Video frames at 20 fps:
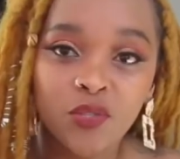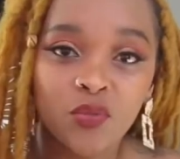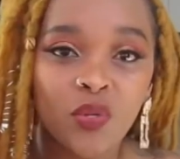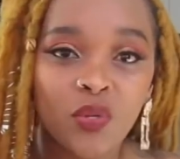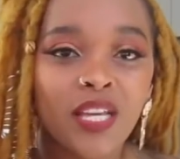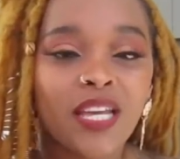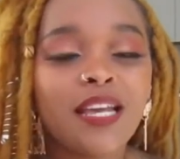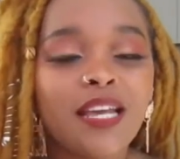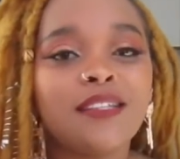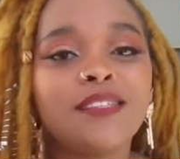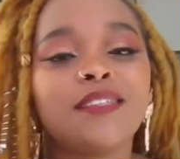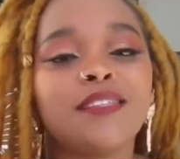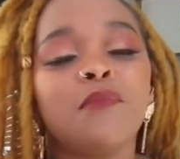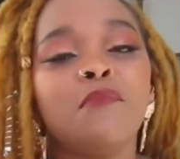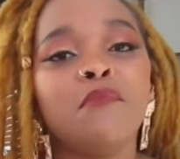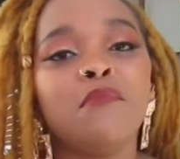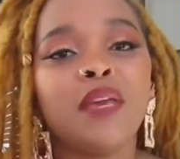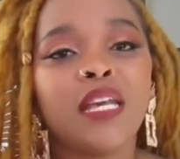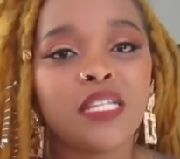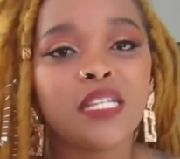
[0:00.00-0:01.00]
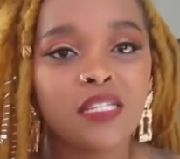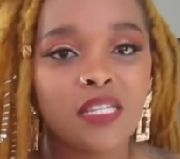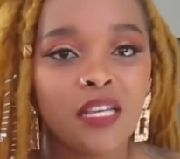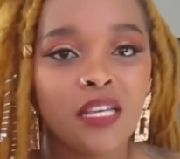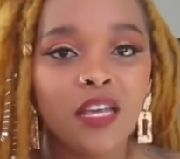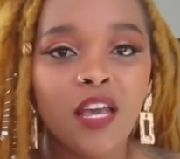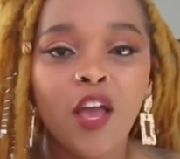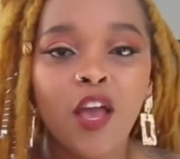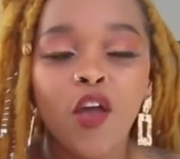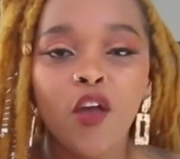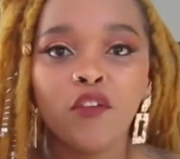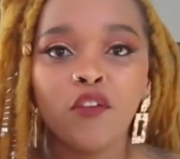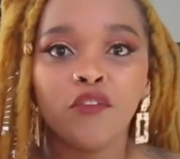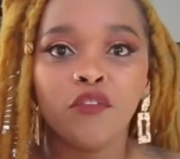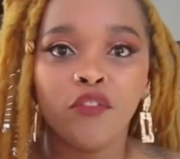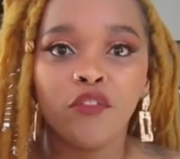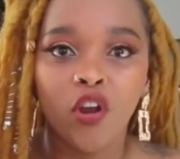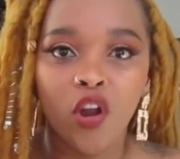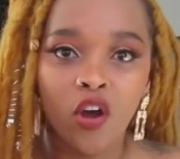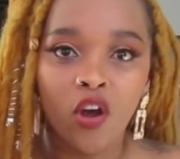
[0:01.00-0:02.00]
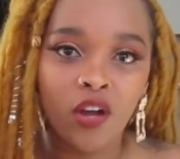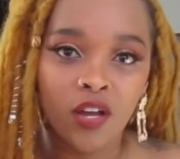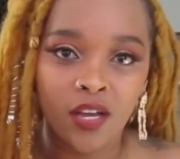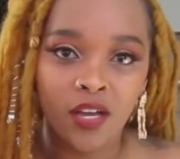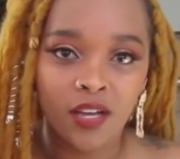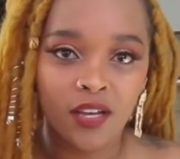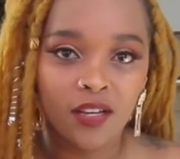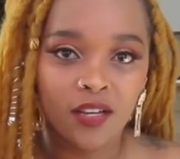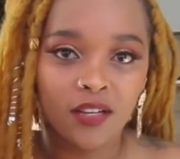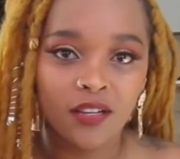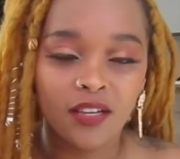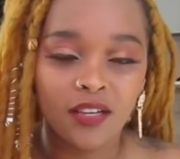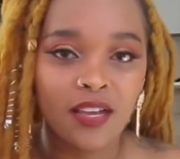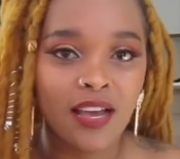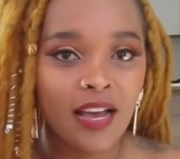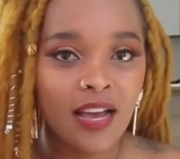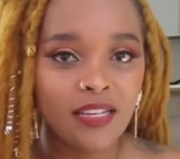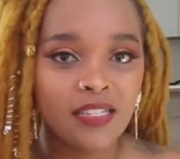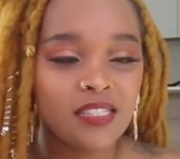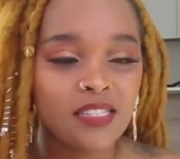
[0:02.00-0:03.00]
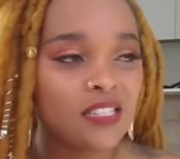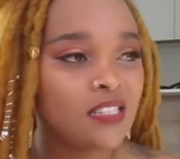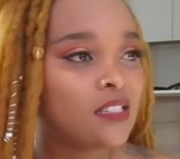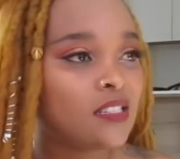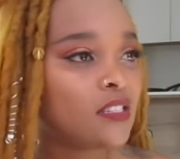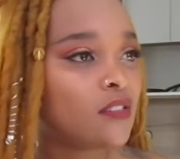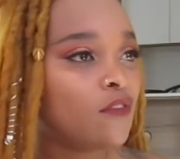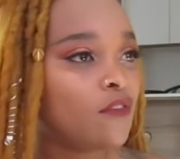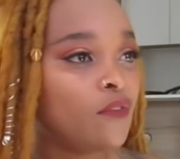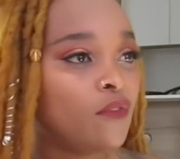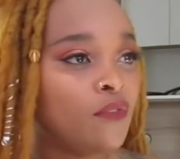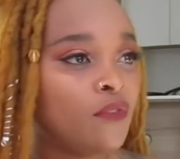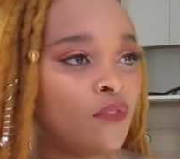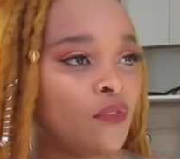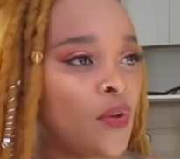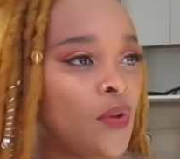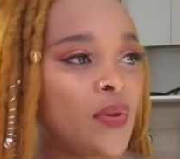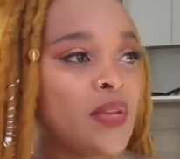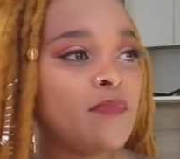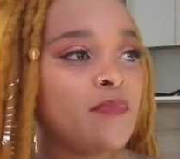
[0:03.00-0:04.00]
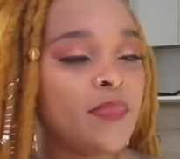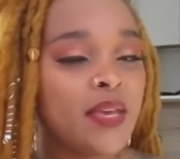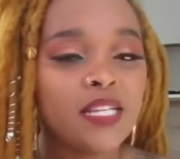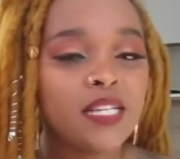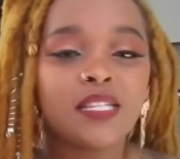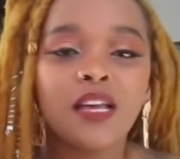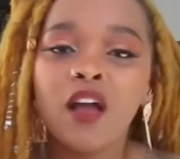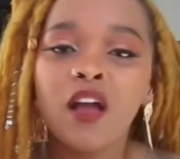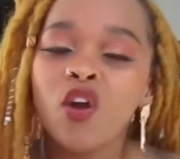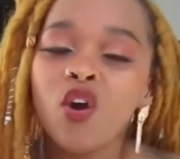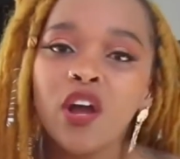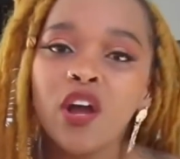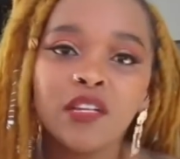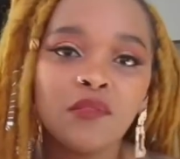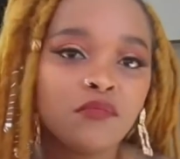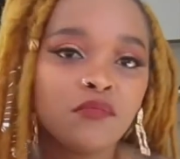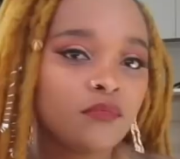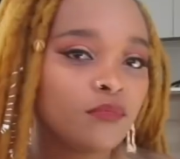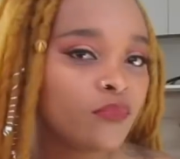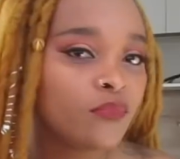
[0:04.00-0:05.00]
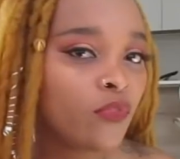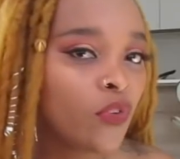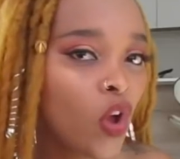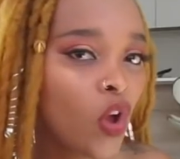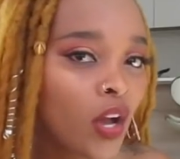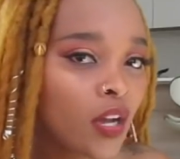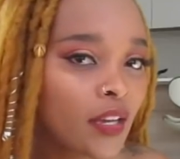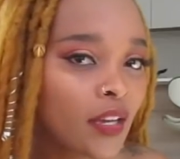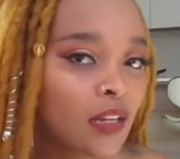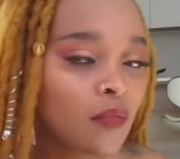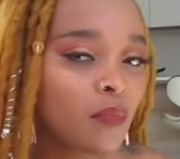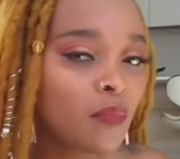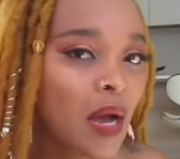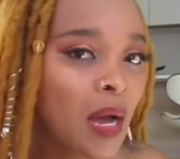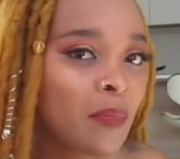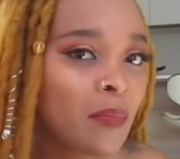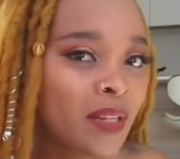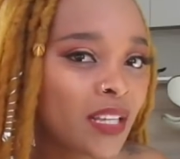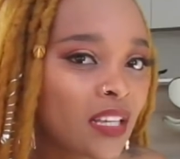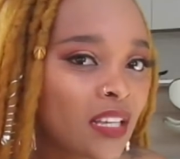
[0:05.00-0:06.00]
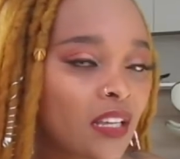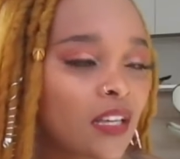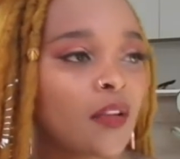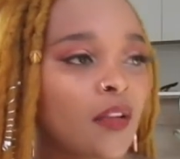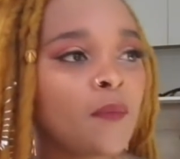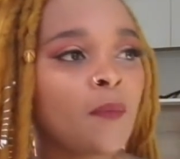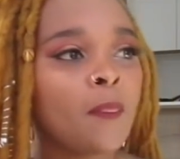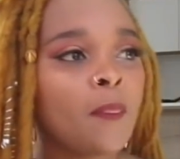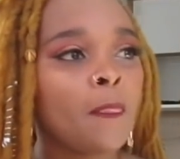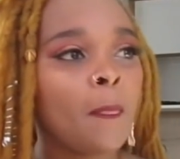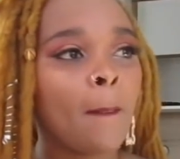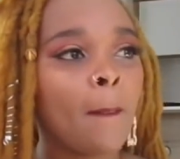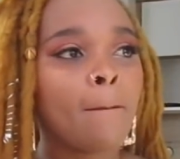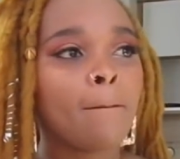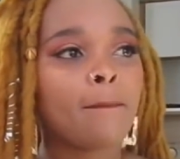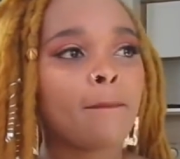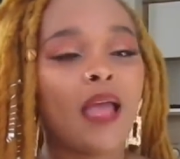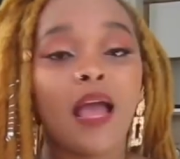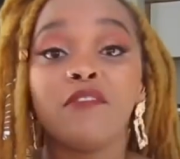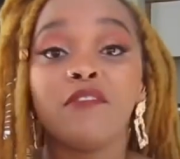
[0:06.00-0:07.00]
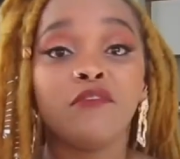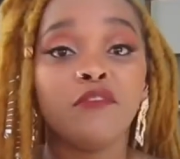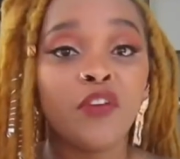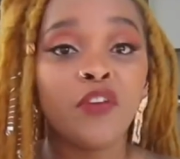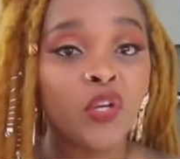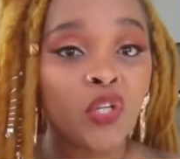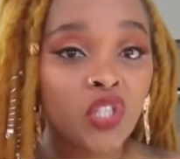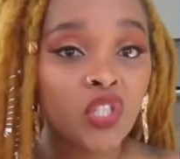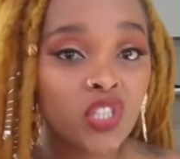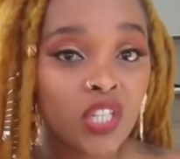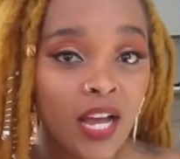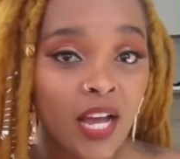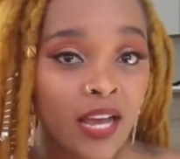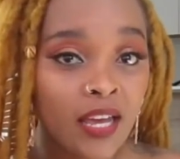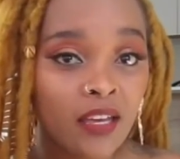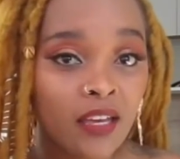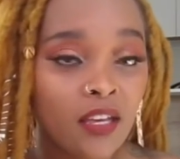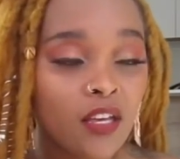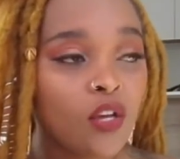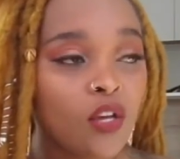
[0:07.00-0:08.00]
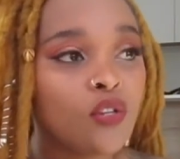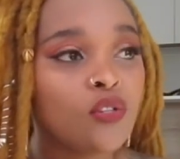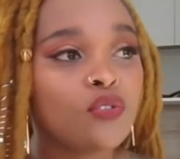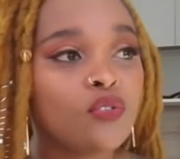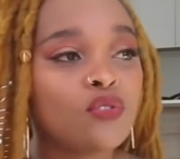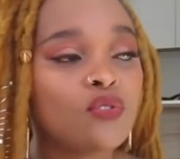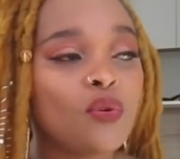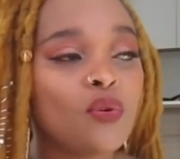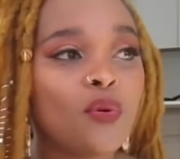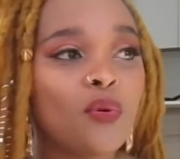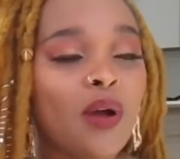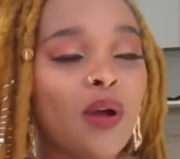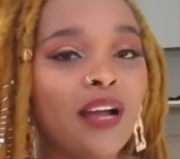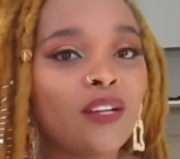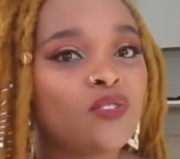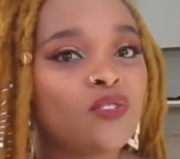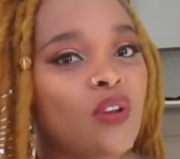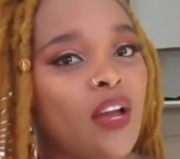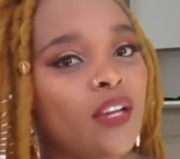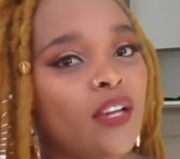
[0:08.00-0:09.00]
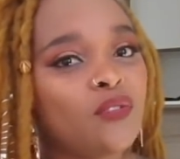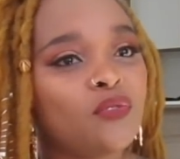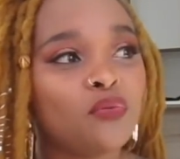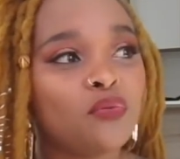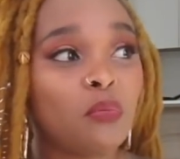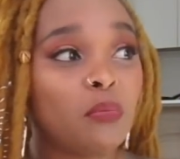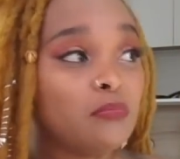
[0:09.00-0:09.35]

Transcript: week. It's a messy vlog, guys. It's very messy. I can't vlog in public. I'm very shy, so I try to...